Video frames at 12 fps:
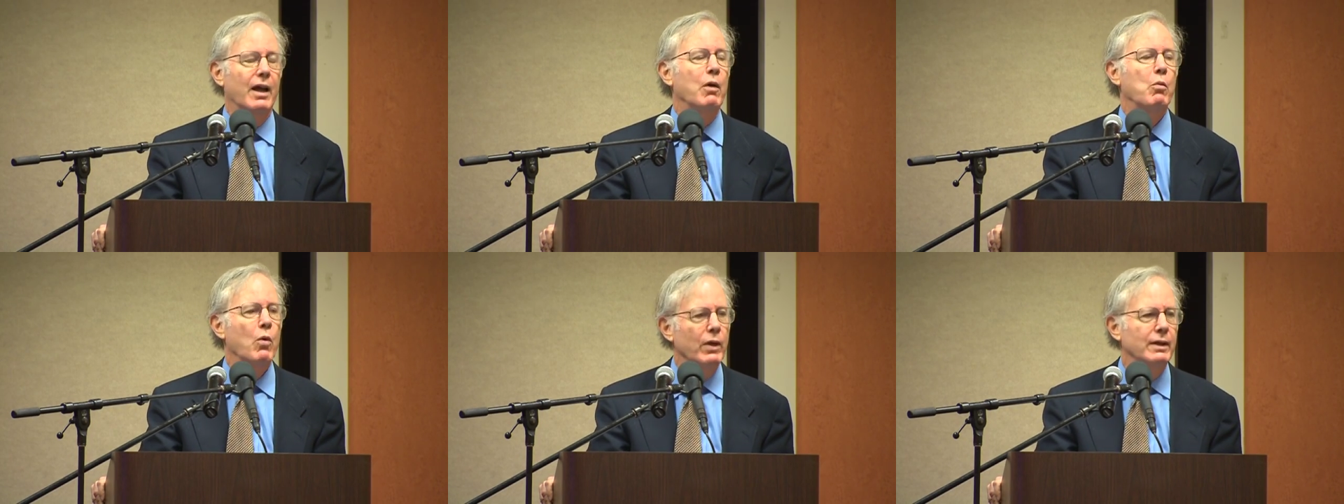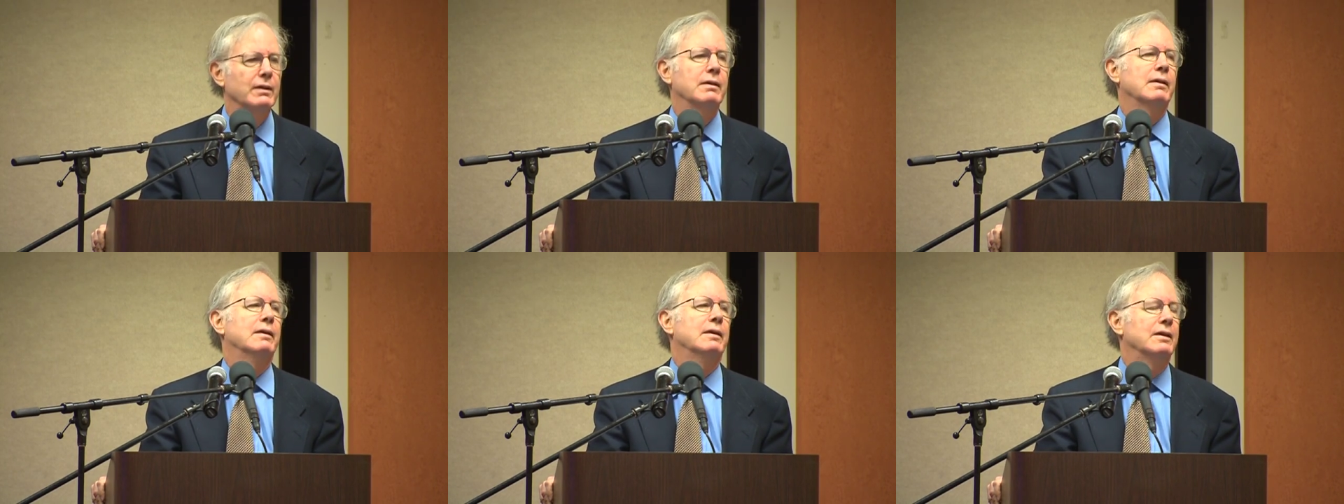I wanted
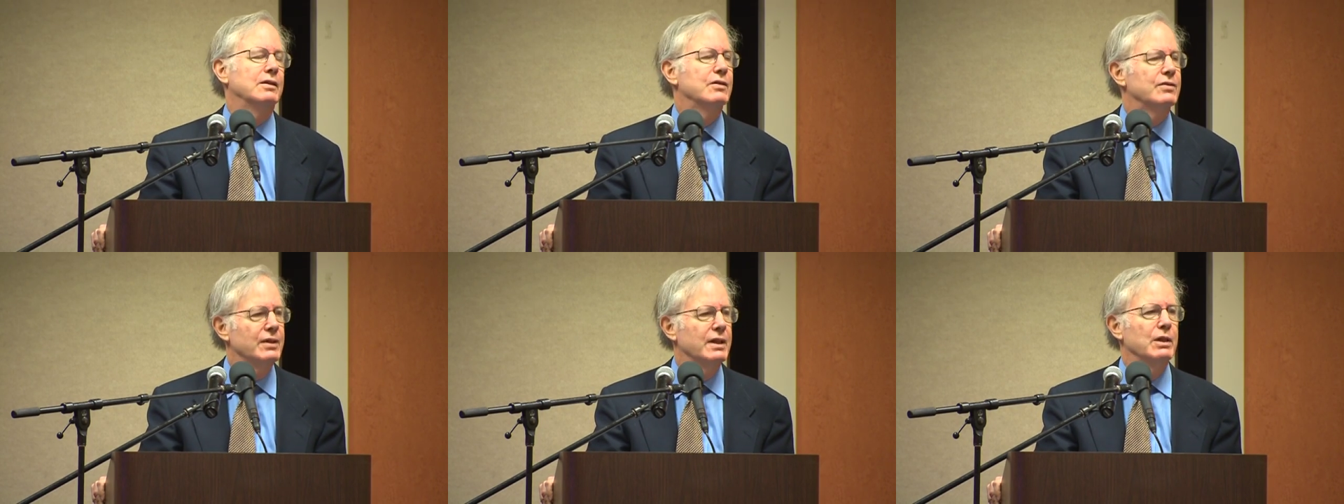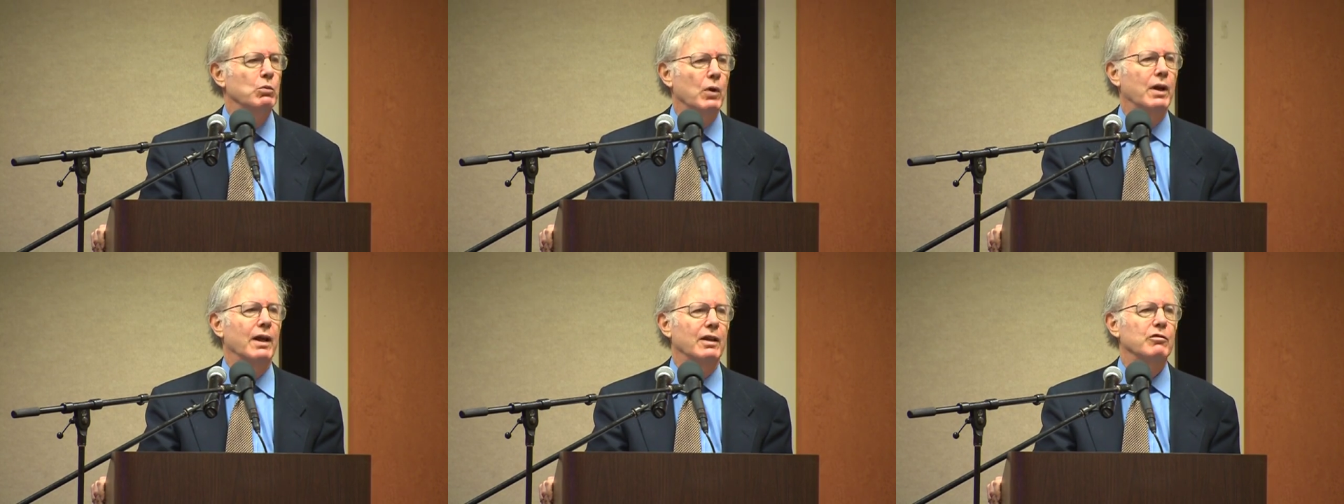to see
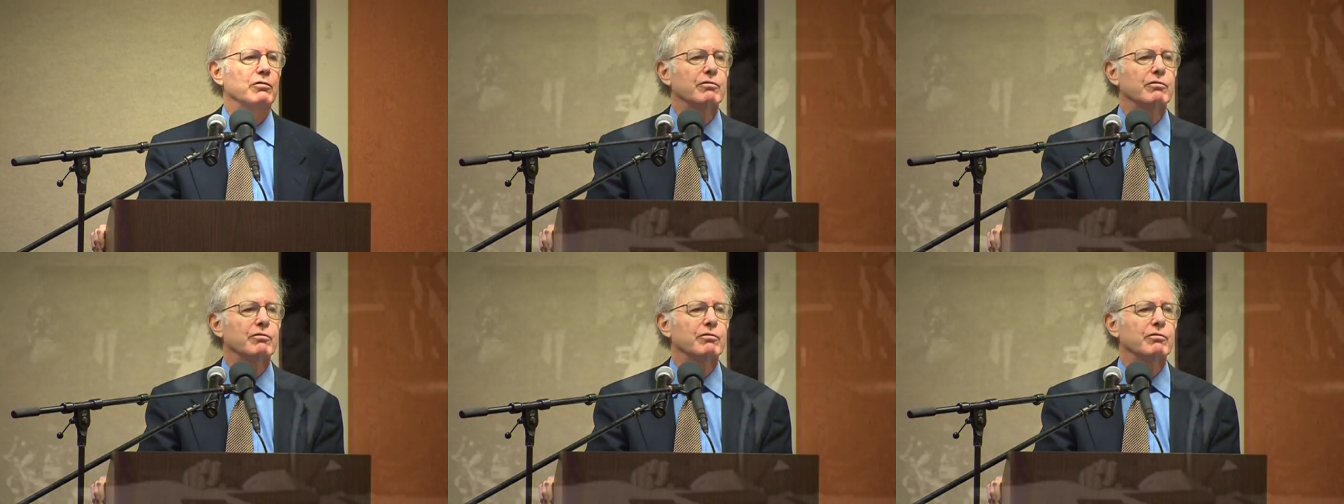what I could